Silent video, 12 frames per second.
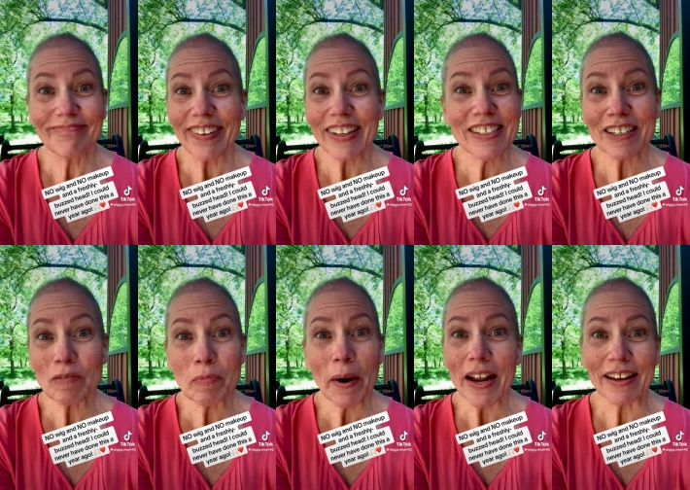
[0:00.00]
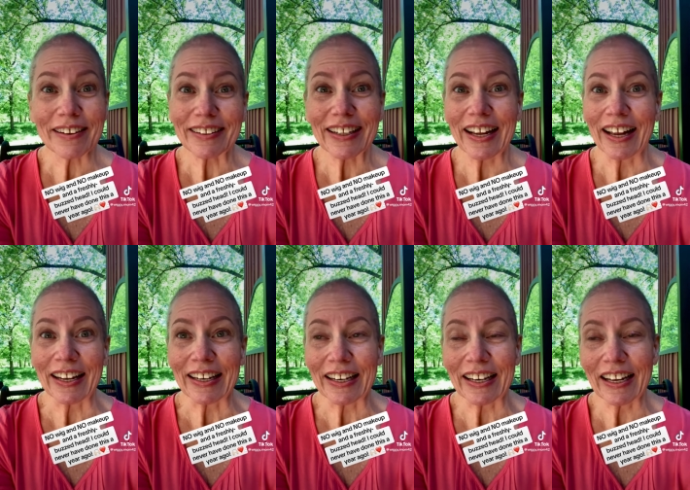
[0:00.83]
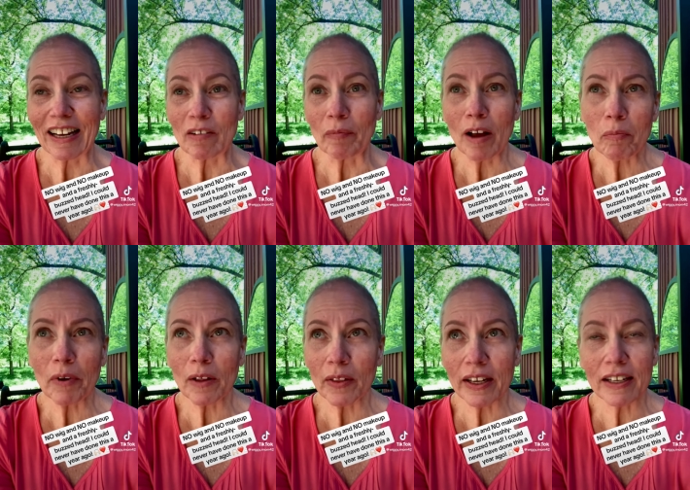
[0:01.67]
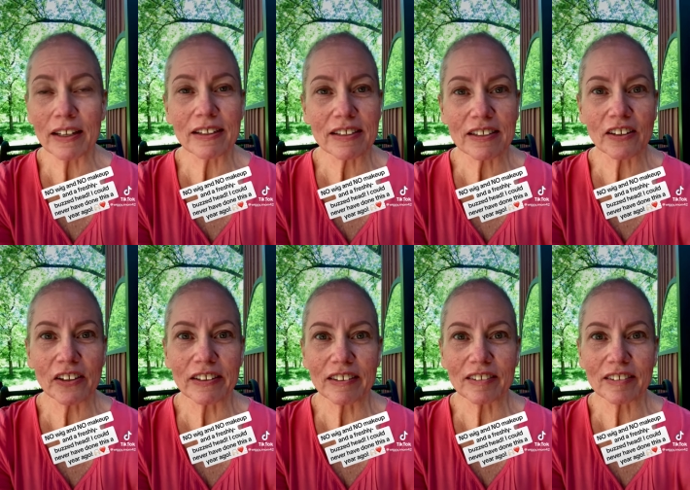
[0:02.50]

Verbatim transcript: I took a break, and um, I'll probably start